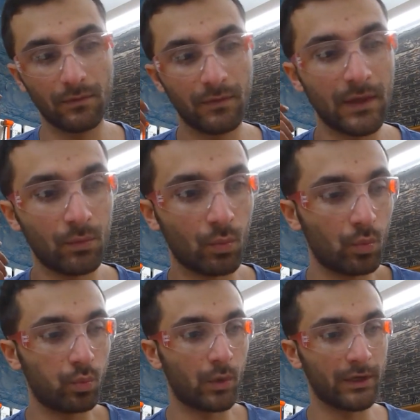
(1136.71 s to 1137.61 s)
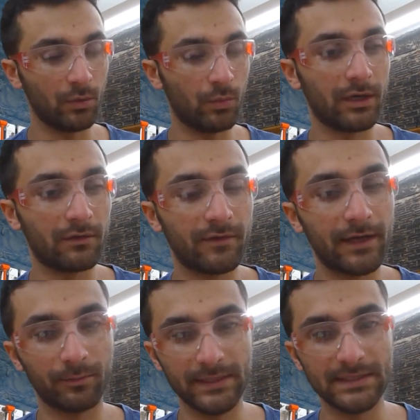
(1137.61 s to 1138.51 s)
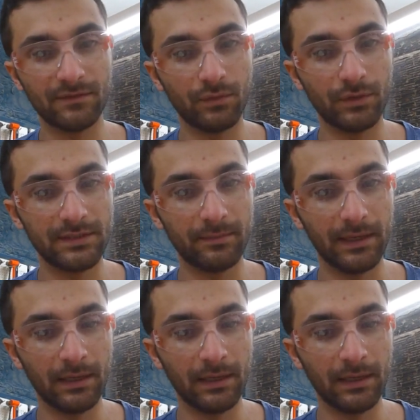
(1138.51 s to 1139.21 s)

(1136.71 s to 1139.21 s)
than what you want your final piece of wood to be.